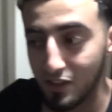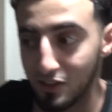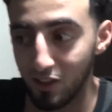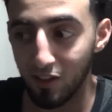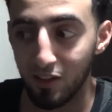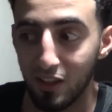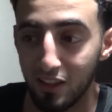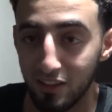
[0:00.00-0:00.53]

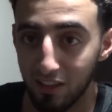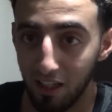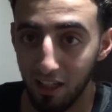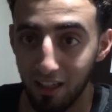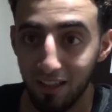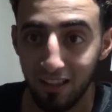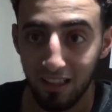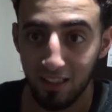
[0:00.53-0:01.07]
So,
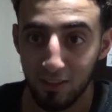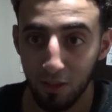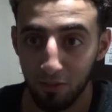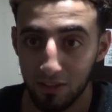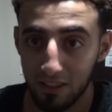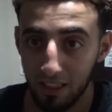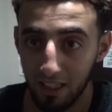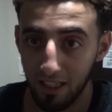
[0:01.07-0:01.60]
yeah, that's all
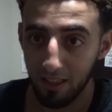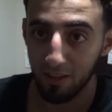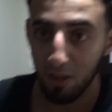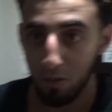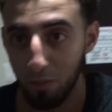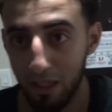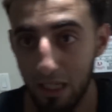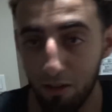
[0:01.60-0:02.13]
for today.
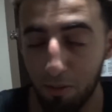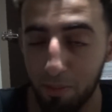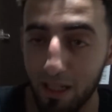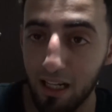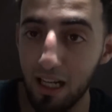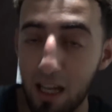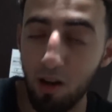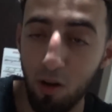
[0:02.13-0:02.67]
Right now, we're
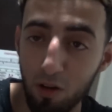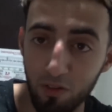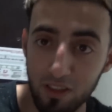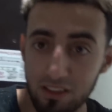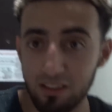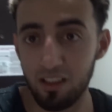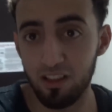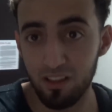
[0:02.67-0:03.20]
about to, all of
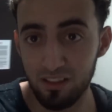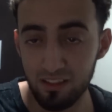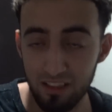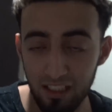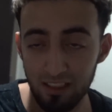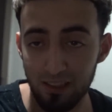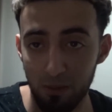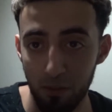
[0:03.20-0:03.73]
us are
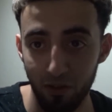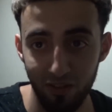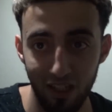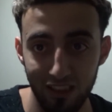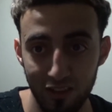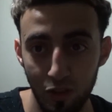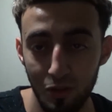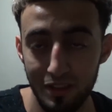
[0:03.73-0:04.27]
sleeping over in
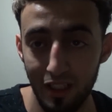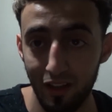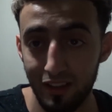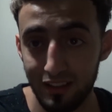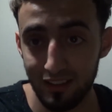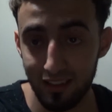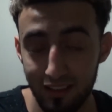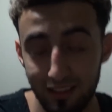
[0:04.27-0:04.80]
Naz's hotel,
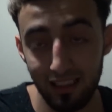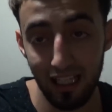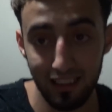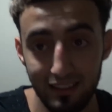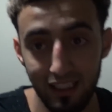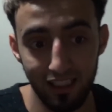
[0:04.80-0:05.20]
because this is the last